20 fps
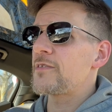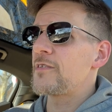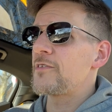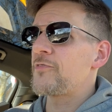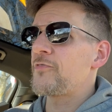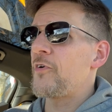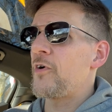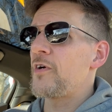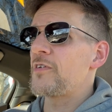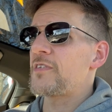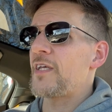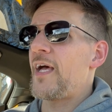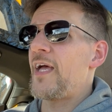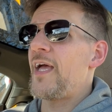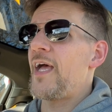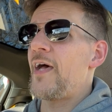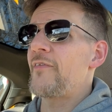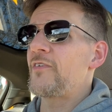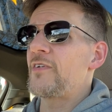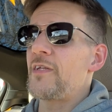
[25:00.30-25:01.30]
as far as I
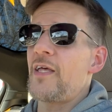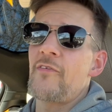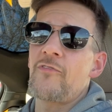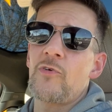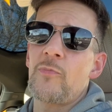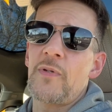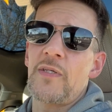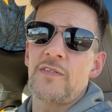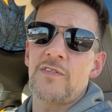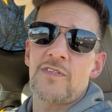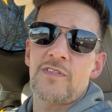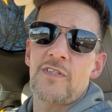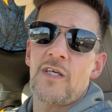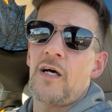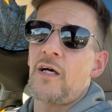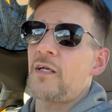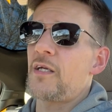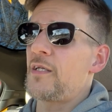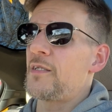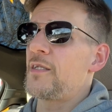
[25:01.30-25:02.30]
haven't ever been
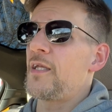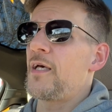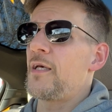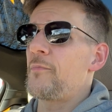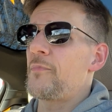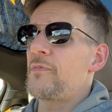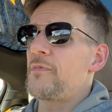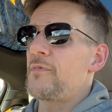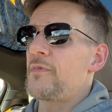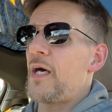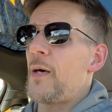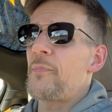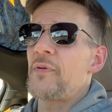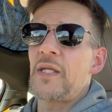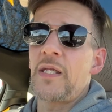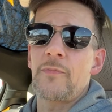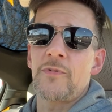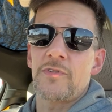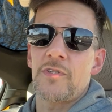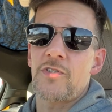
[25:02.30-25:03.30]
stuck and not been
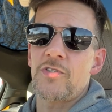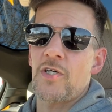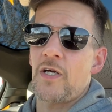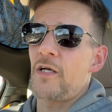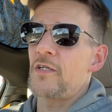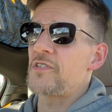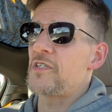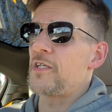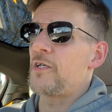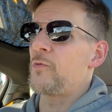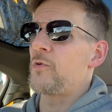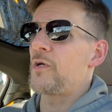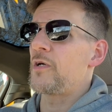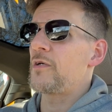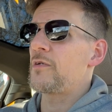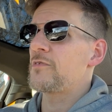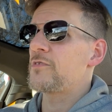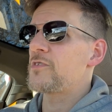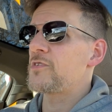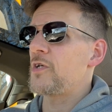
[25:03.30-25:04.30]
able to charge
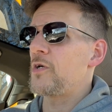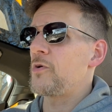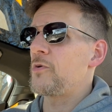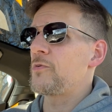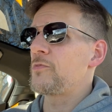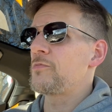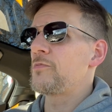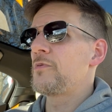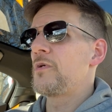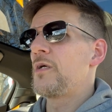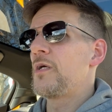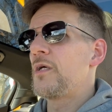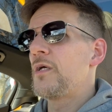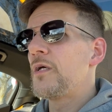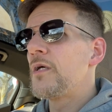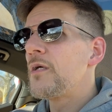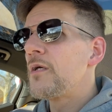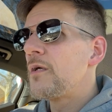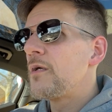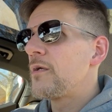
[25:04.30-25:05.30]
anywhere. So
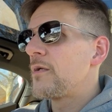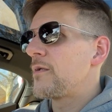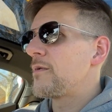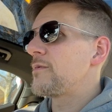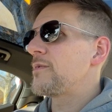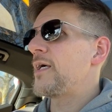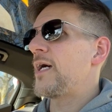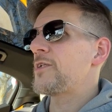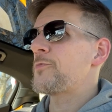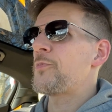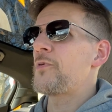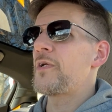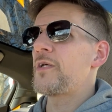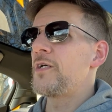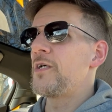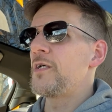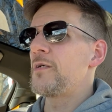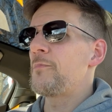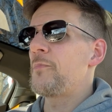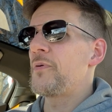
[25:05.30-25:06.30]
that's pretty
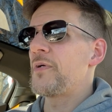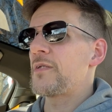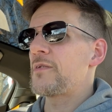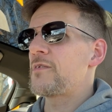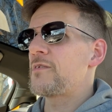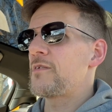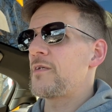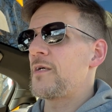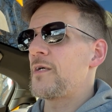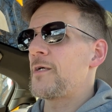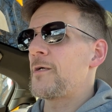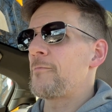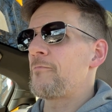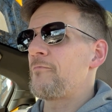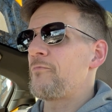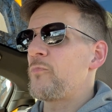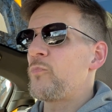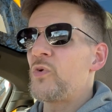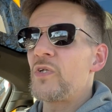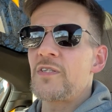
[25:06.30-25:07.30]
good. But
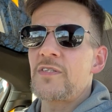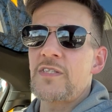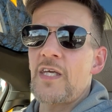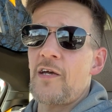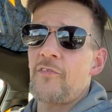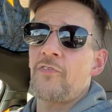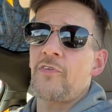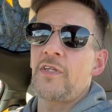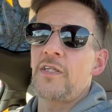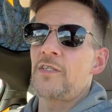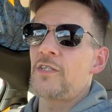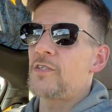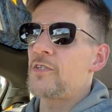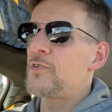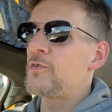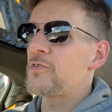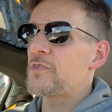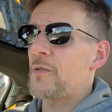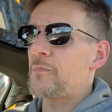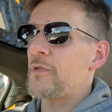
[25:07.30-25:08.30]
we definitely need to
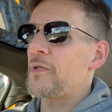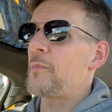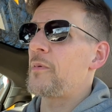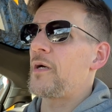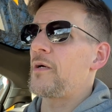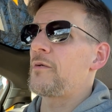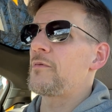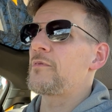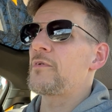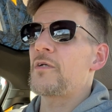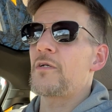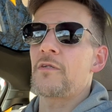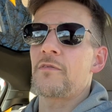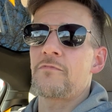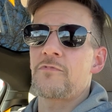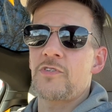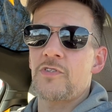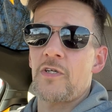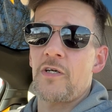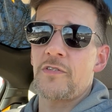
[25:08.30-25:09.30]
do something about our
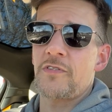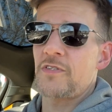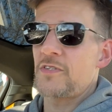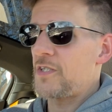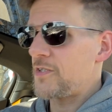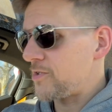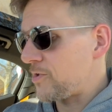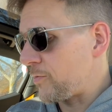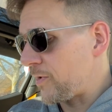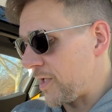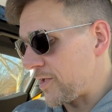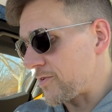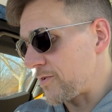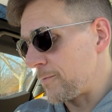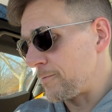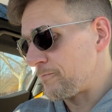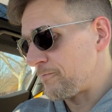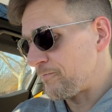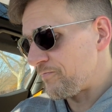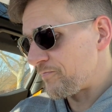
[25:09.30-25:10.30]
charging
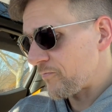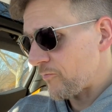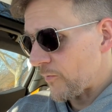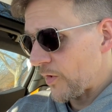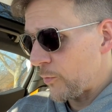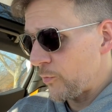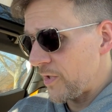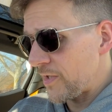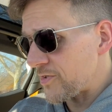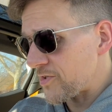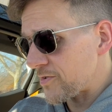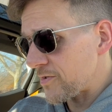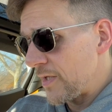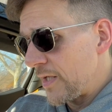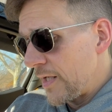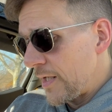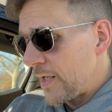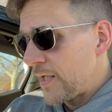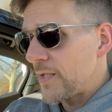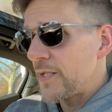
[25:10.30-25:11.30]
situation, which
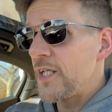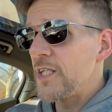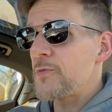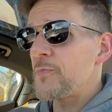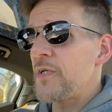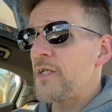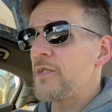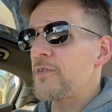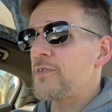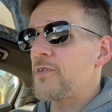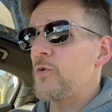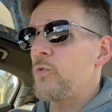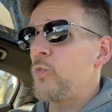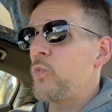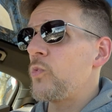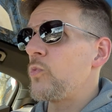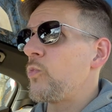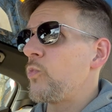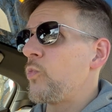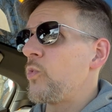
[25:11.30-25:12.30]
leads me to
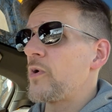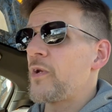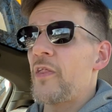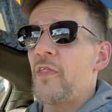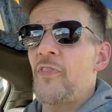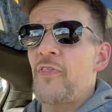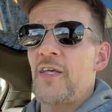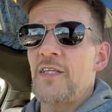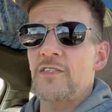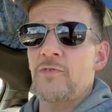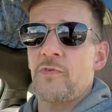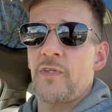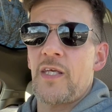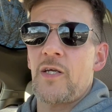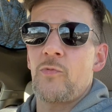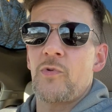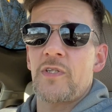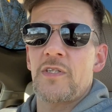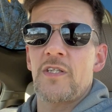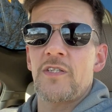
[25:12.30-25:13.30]
one of the things, like
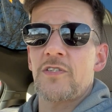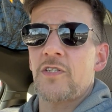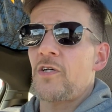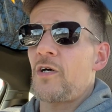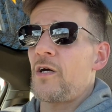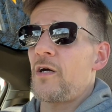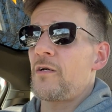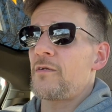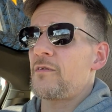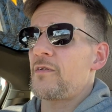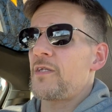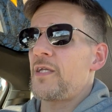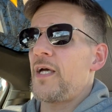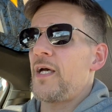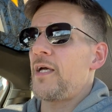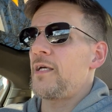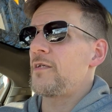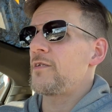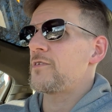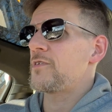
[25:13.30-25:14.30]
with this car,
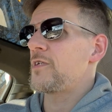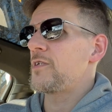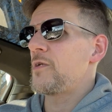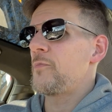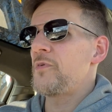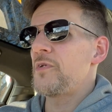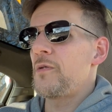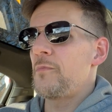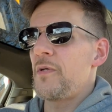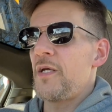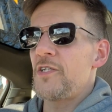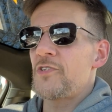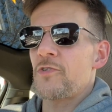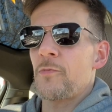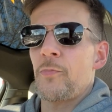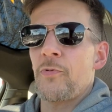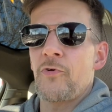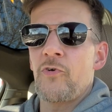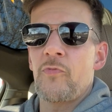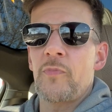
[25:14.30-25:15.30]
that is going to be a major
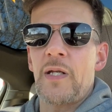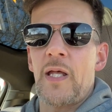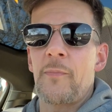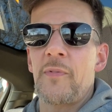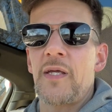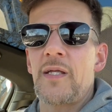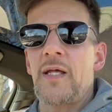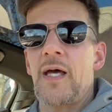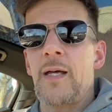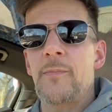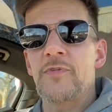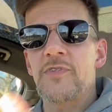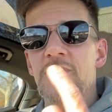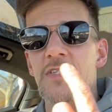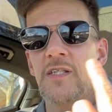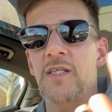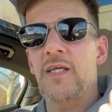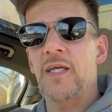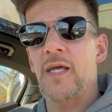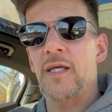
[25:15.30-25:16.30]
improvement. I mean, I'm
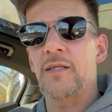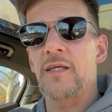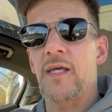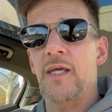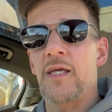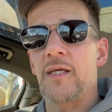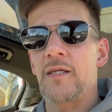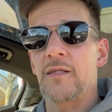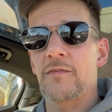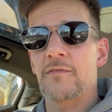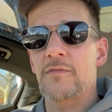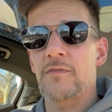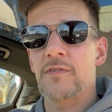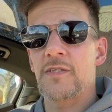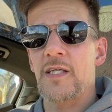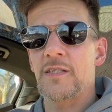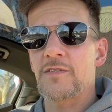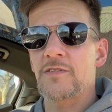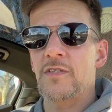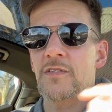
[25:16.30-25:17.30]
sitting at a
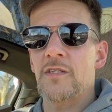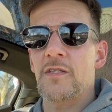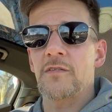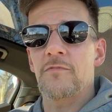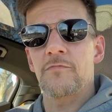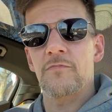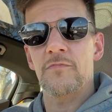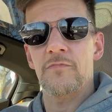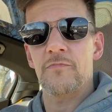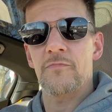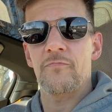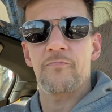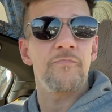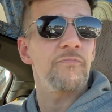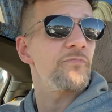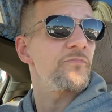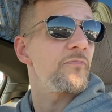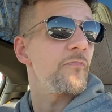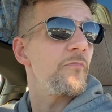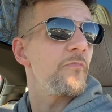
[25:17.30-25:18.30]
Tesla
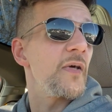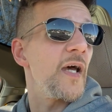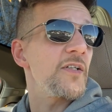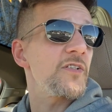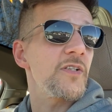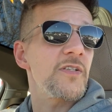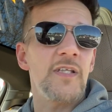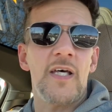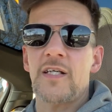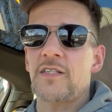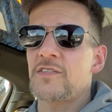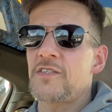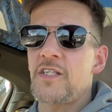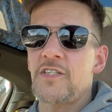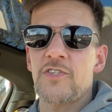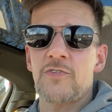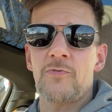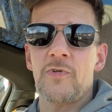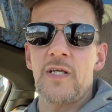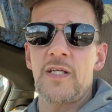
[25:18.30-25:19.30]
Magic Dock
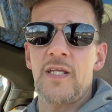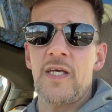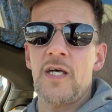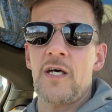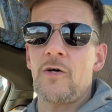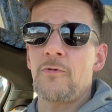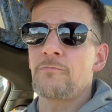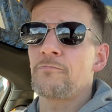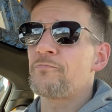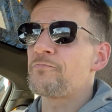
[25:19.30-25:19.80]
station right now,